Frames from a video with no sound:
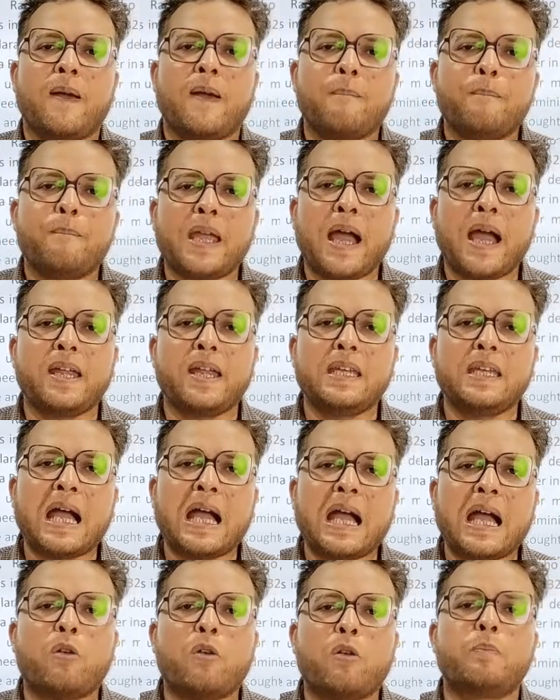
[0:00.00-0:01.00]
behind the
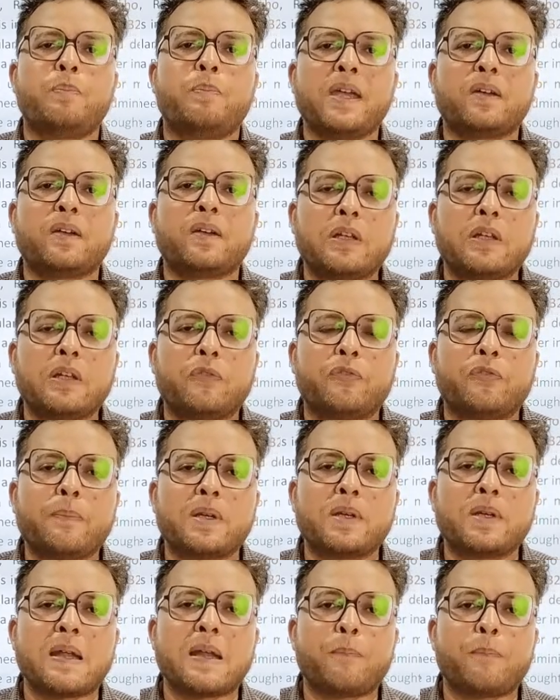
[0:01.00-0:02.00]
outbreak of the
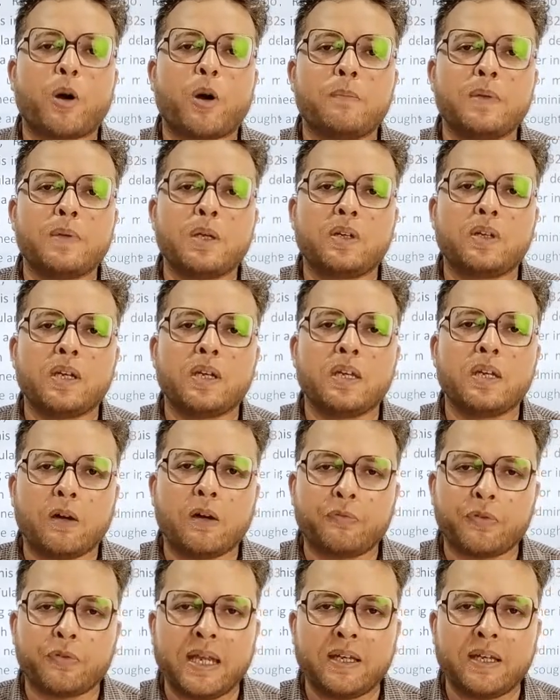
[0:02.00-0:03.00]
famous Sepoy Mutiny
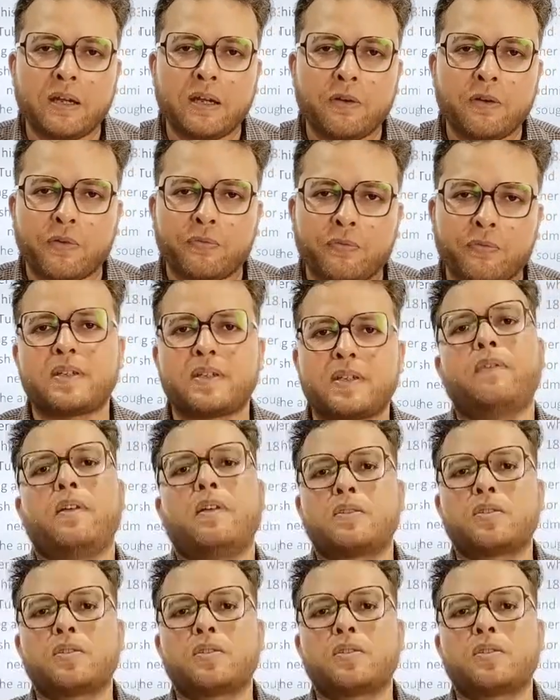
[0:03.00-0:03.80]
of 1857.